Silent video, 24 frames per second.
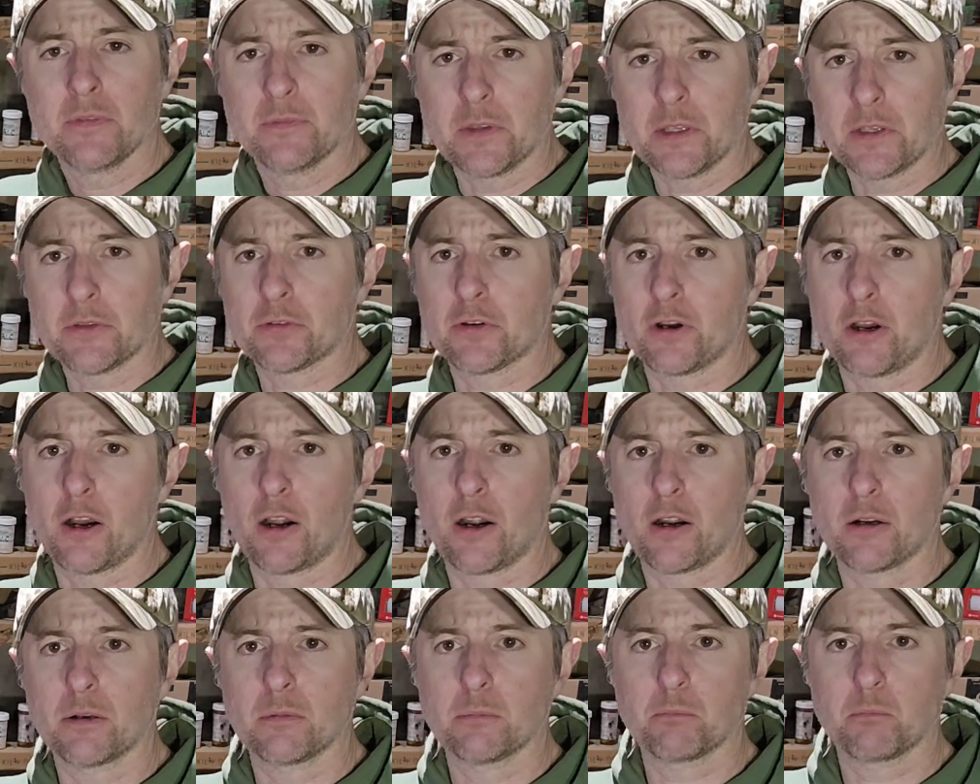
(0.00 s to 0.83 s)
These
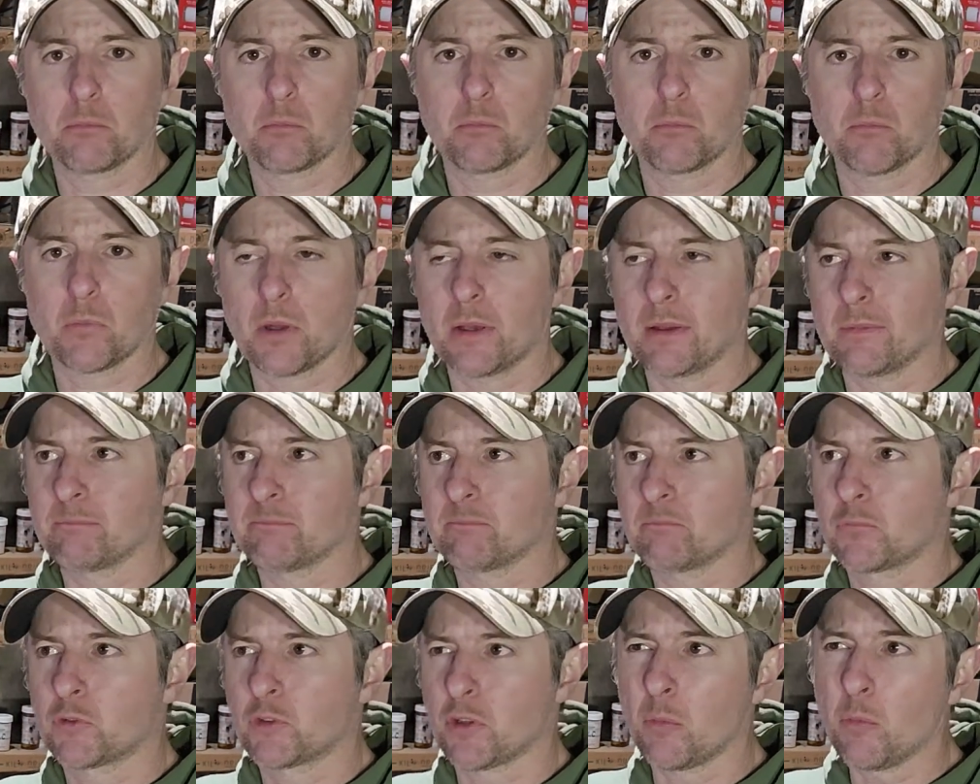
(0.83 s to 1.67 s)
are
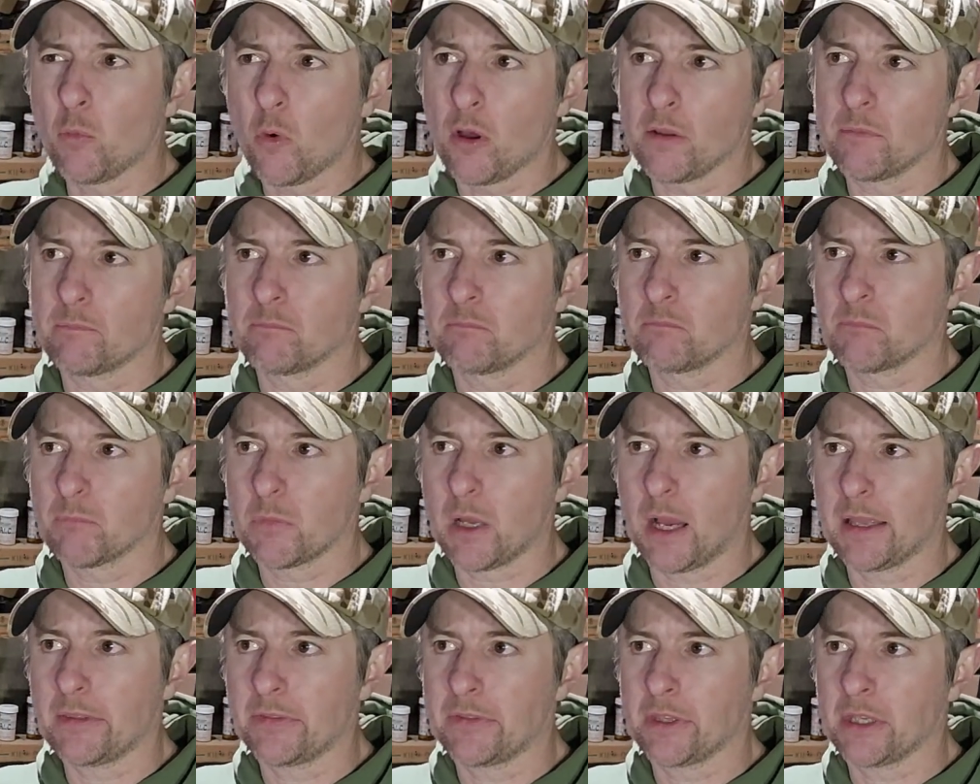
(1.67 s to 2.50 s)
somewhat,
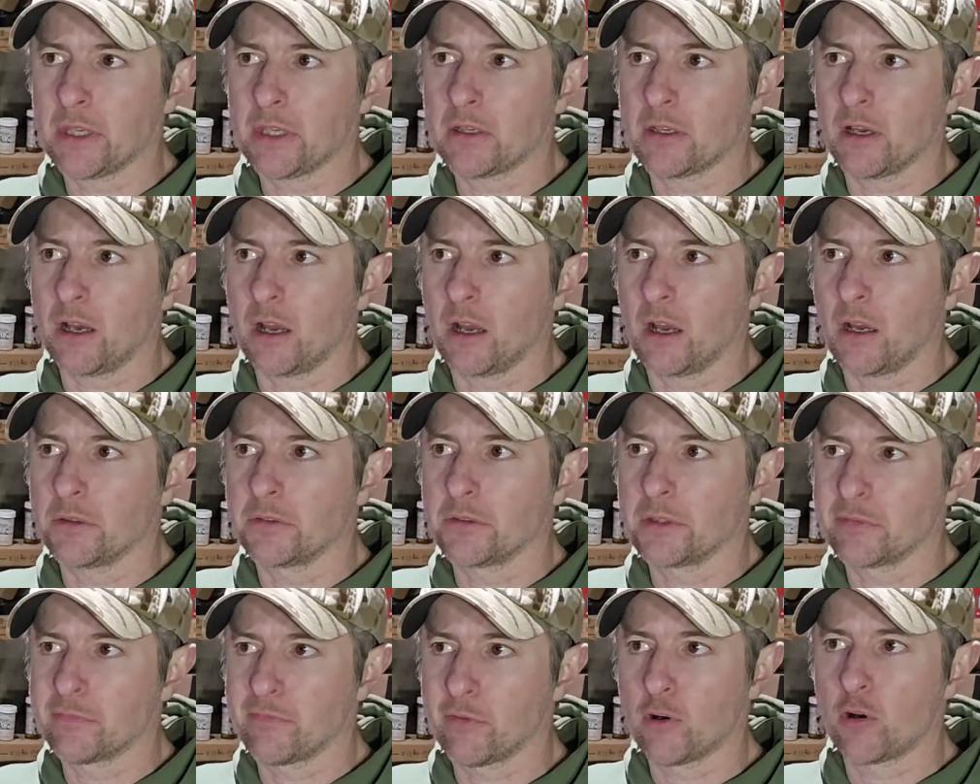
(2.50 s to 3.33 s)
I think,
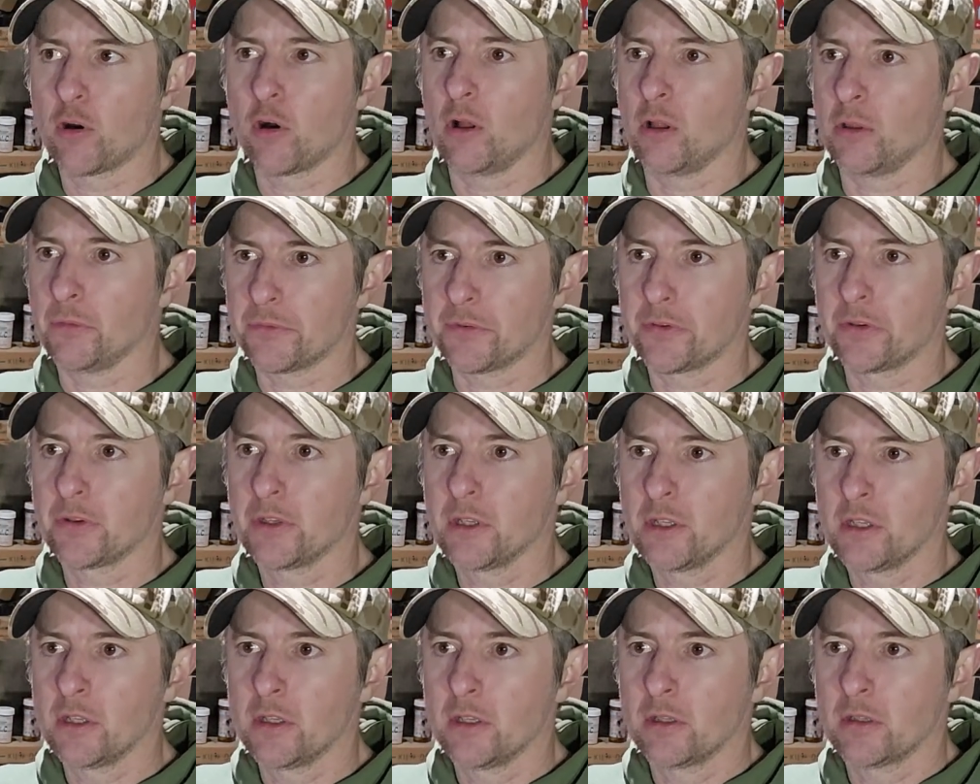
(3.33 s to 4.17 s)
difficult
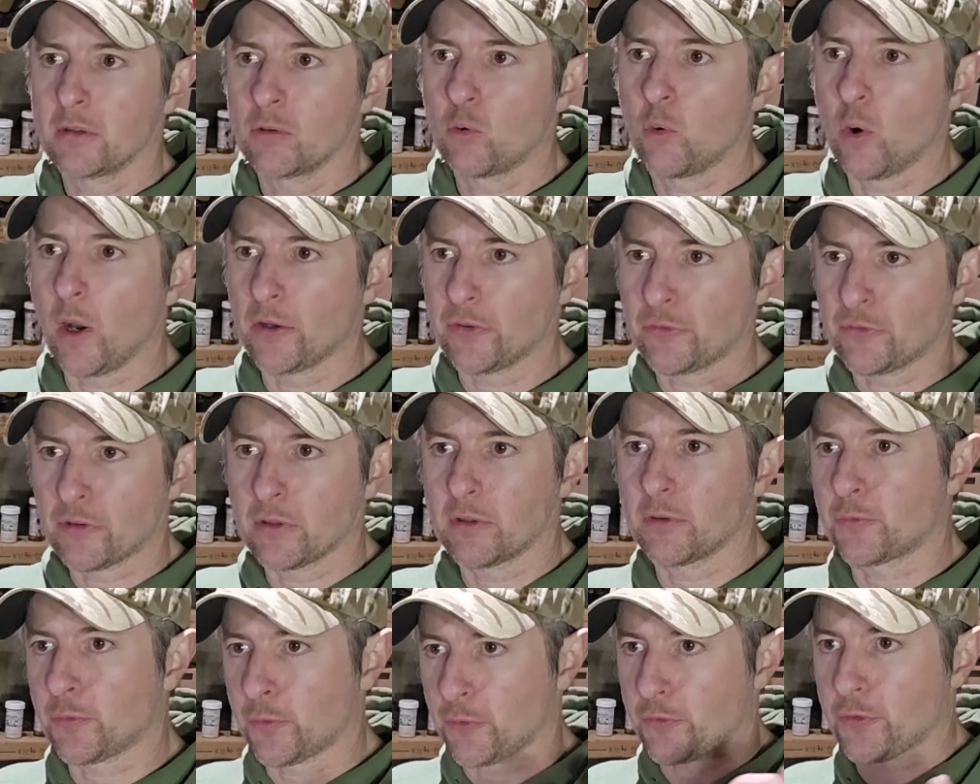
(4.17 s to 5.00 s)

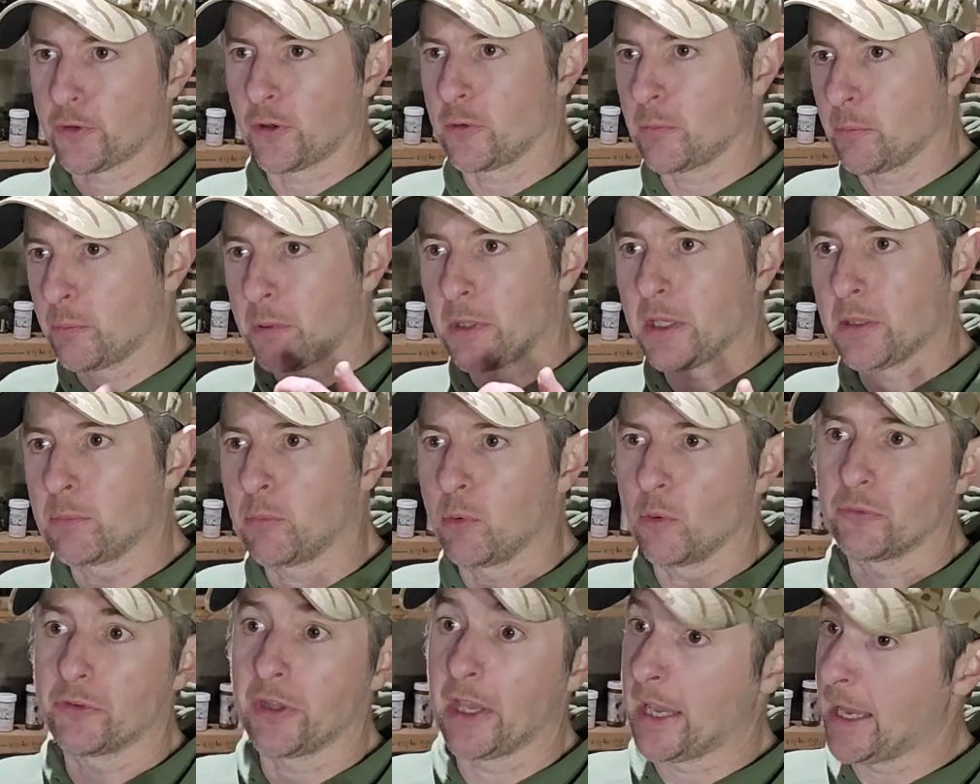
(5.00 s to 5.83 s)
questions for certain
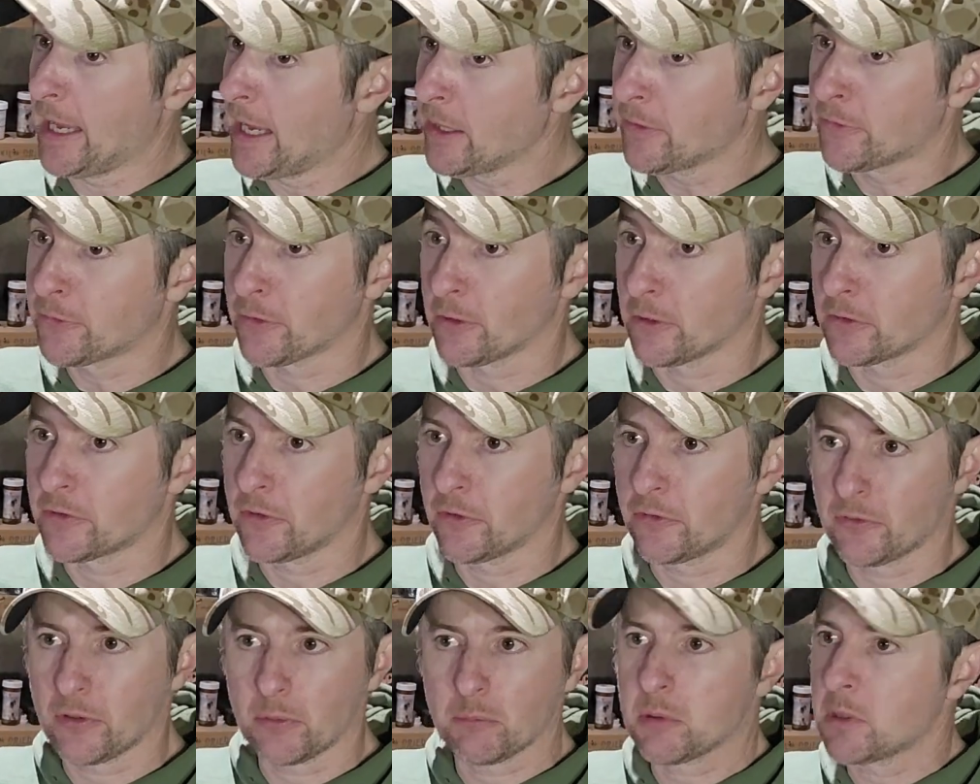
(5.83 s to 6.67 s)
people to answer
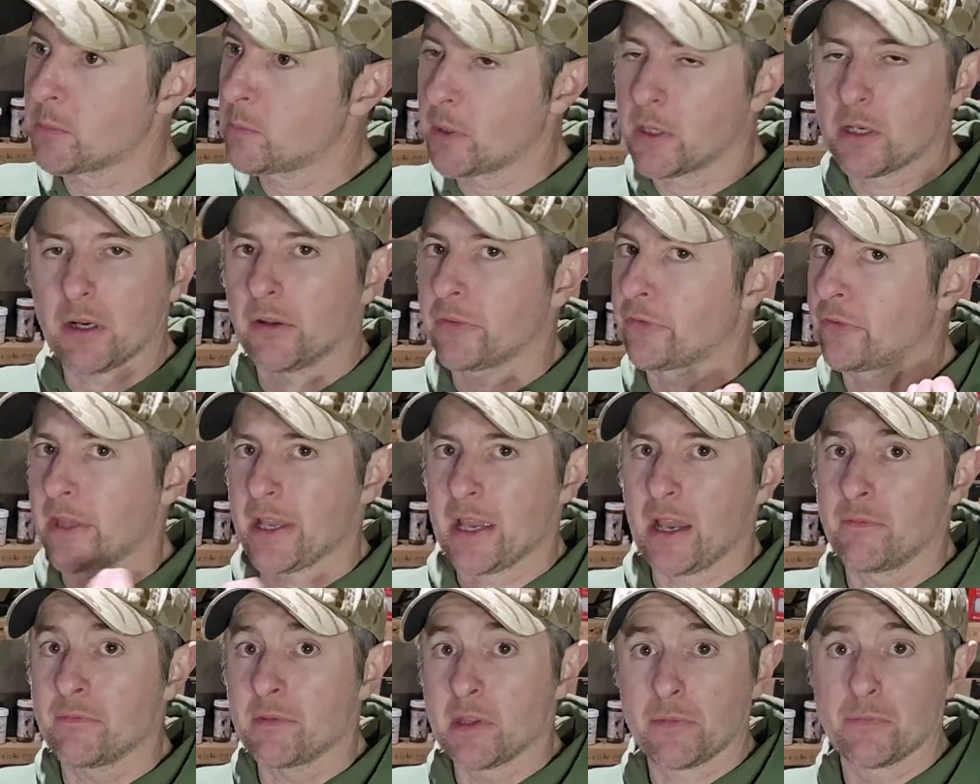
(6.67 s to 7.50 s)
just simply because they
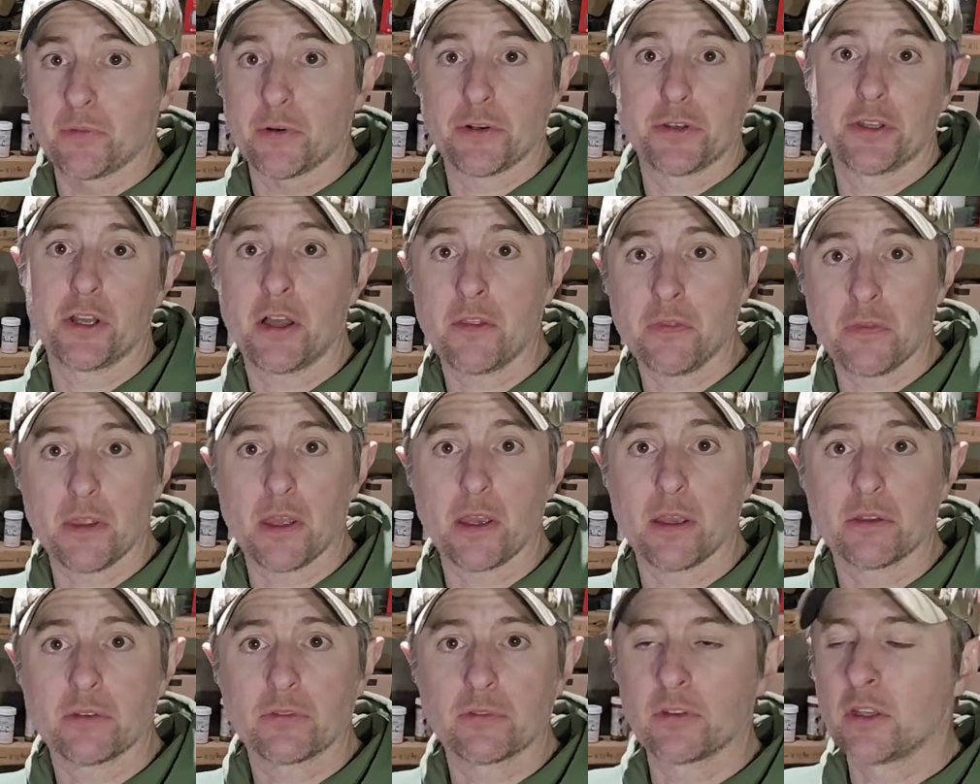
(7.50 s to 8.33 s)
have never done
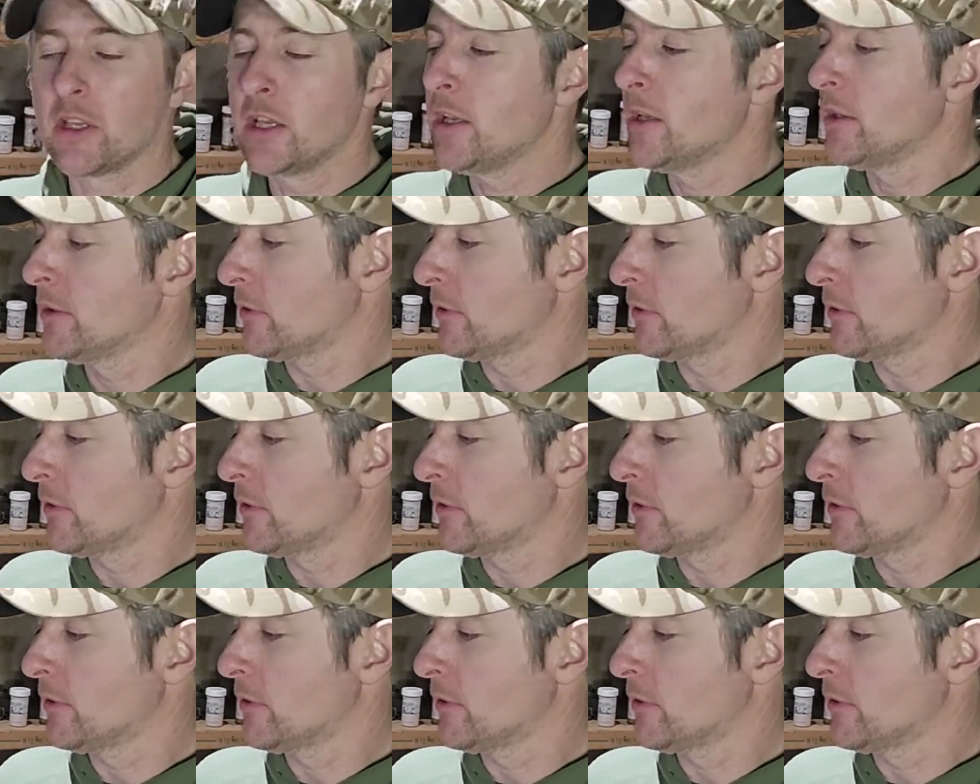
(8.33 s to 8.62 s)
this.